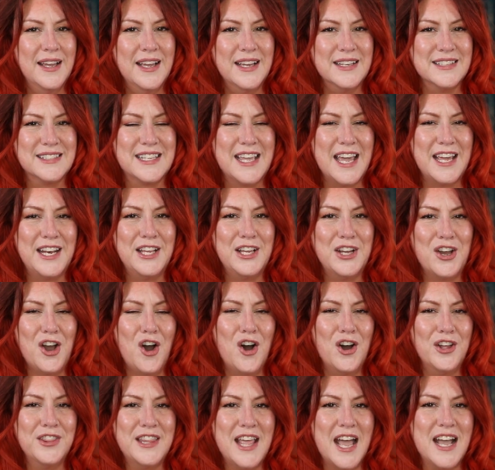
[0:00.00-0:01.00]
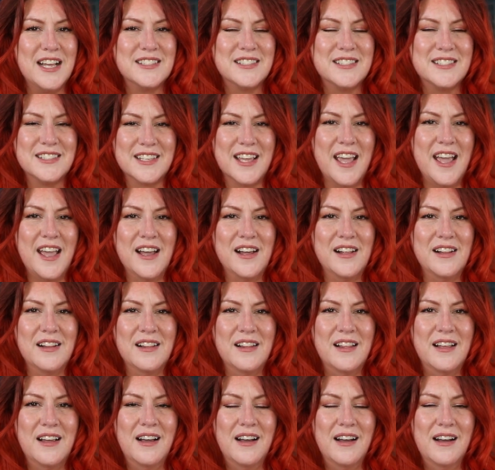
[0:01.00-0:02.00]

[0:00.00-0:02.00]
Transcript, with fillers: is getting on that scale.